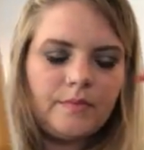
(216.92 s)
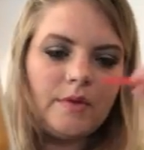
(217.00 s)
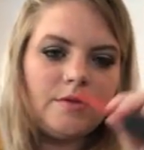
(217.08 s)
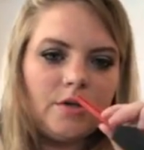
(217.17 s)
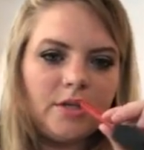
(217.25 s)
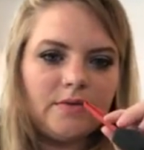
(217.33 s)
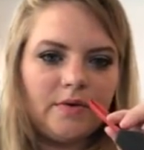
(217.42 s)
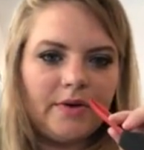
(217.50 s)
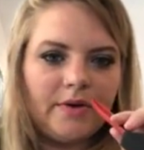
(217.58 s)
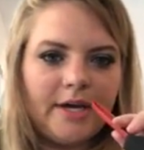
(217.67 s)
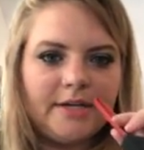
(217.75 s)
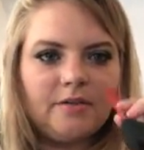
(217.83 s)
So that's what we
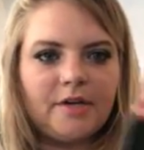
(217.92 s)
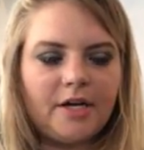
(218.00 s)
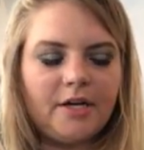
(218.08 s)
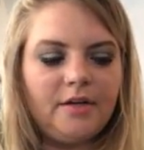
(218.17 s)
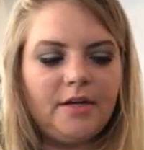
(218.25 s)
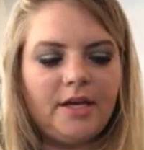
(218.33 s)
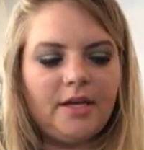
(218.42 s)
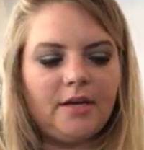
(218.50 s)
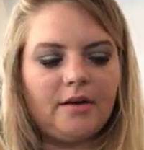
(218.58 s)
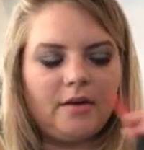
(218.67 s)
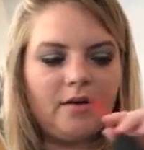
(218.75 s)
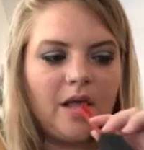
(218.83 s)
got so far.
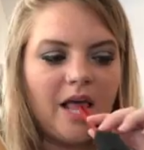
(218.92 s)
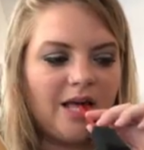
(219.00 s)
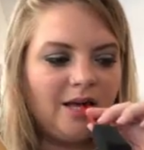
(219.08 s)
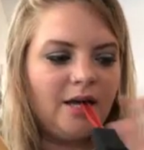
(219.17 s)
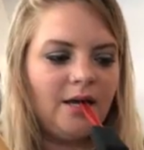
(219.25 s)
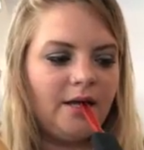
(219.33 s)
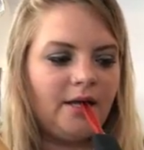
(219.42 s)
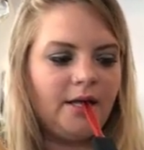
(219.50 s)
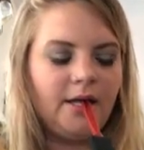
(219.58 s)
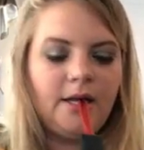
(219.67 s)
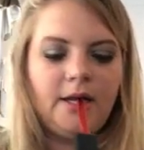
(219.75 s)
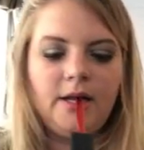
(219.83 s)
And
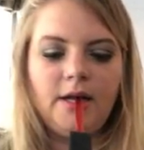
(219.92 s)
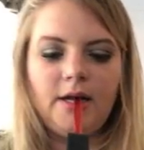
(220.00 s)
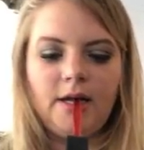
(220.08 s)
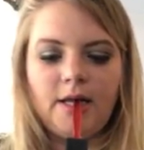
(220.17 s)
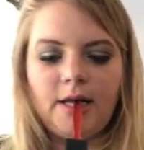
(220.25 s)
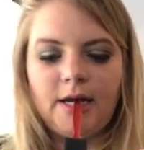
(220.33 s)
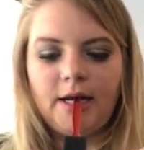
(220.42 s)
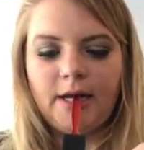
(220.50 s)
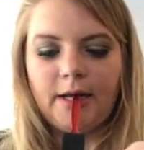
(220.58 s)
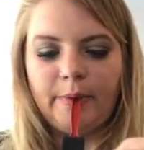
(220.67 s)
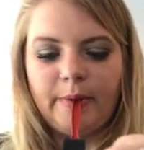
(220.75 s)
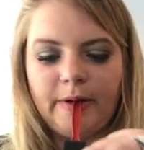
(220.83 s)
a lot of
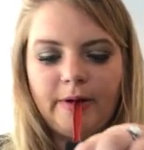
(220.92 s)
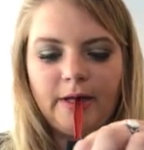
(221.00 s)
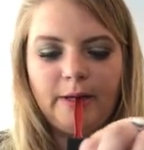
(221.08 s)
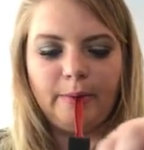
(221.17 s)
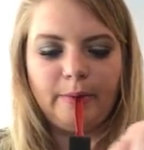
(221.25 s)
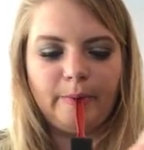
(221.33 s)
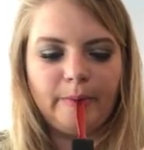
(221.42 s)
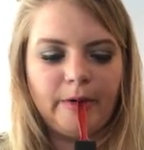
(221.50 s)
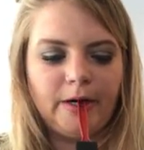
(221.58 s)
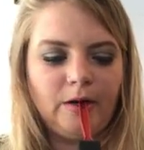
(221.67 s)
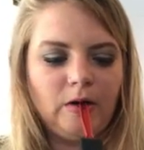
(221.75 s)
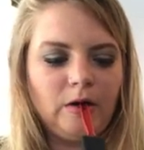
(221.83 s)
times I'll keep the
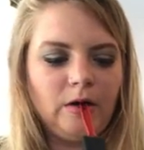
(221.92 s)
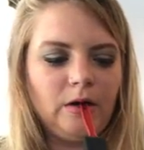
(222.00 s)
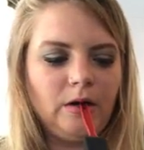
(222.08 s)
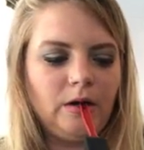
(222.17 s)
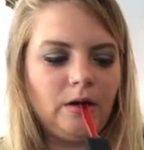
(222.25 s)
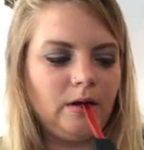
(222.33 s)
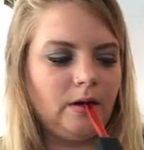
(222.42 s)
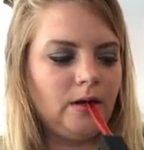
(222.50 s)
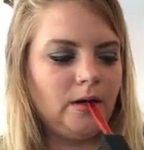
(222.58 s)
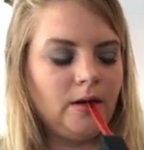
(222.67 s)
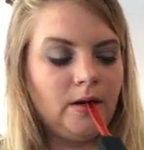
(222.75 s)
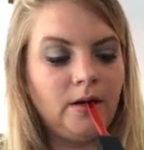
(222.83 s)
brush
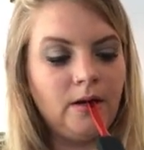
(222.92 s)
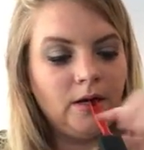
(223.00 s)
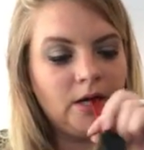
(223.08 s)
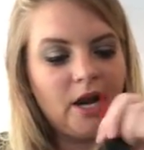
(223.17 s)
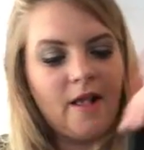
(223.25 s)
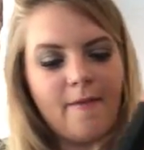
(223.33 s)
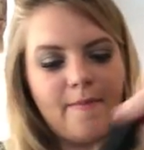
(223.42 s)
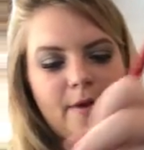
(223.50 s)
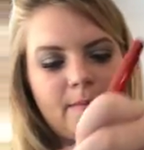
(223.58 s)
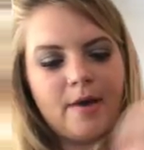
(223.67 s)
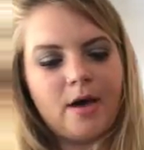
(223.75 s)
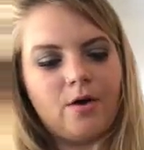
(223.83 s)
in my
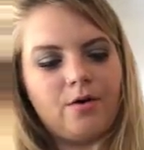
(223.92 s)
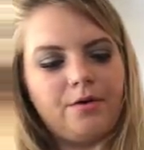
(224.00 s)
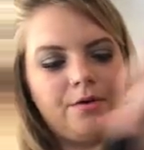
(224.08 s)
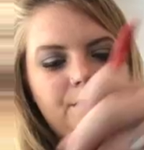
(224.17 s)
mouth.